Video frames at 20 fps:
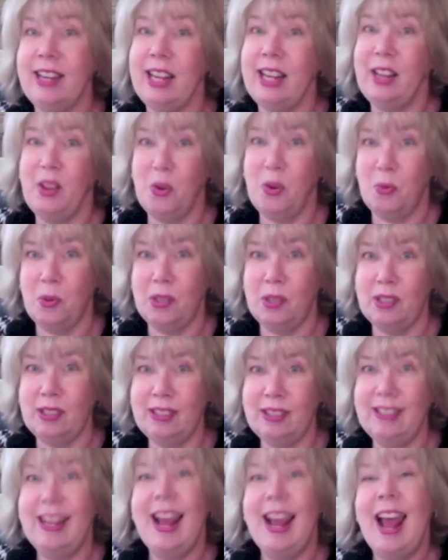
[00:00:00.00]
in the
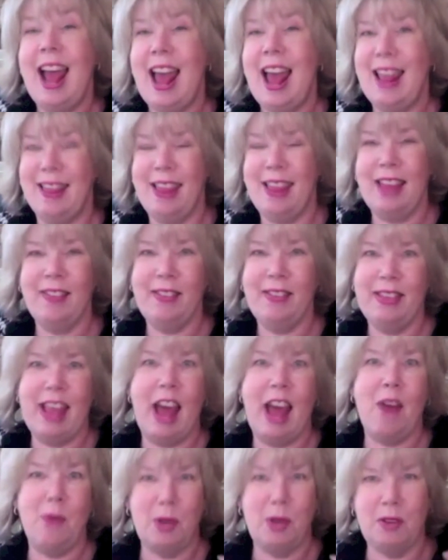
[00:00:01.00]
wool, and then
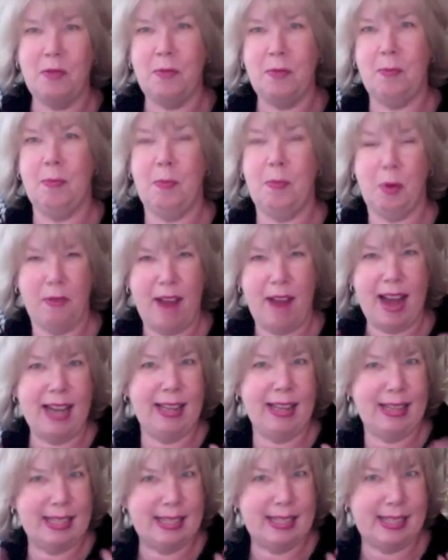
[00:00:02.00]
that would have
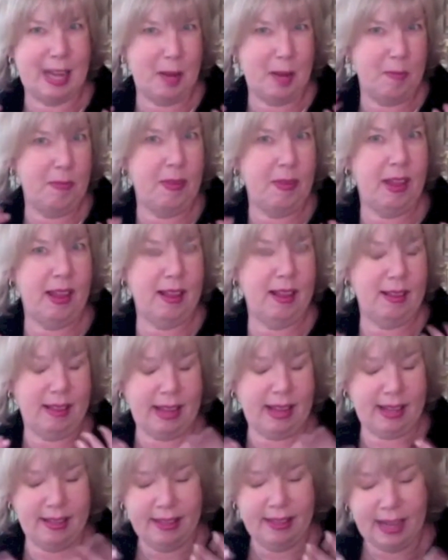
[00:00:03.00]
provided the same
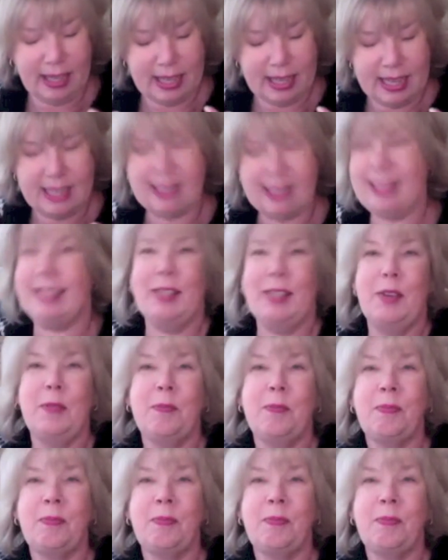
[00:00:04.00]
thickness.